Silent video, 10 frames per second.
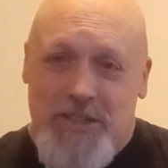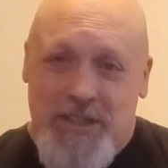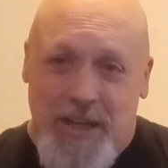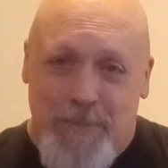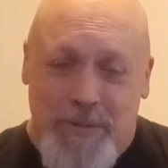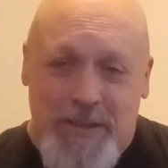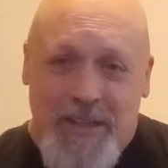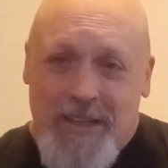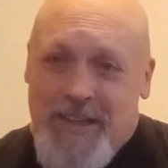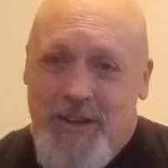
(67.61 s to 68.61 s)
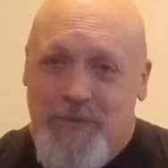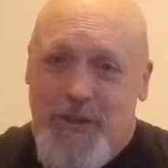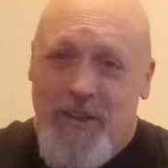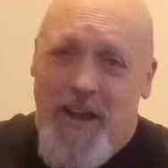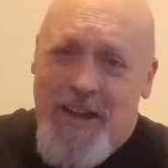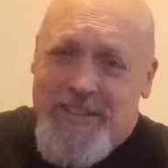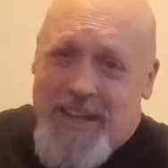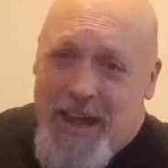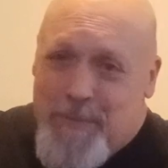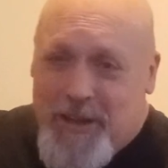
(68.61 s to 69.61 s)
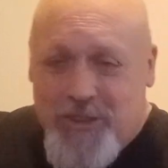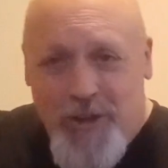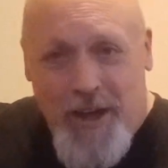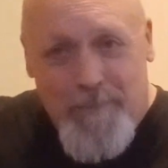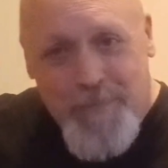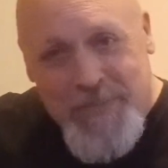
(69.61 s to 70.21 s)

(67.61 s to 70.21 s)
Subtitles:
shape. And, for a long time, I thought,